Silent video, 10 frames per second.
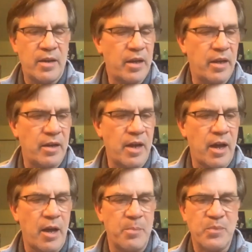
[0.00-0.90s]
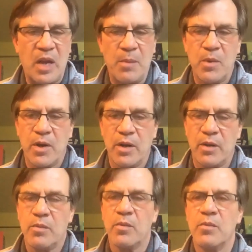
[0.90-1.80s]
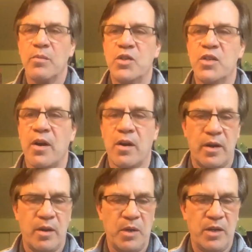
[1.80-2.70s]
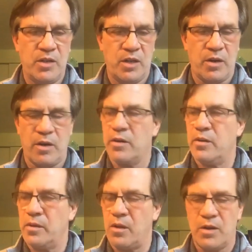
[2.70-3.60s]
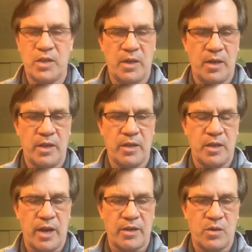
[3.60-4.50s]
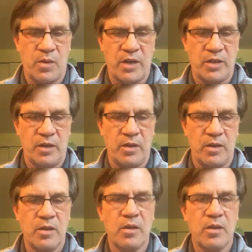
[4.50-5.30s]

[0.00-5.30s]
And I'm going to share an image here and launch into this next question.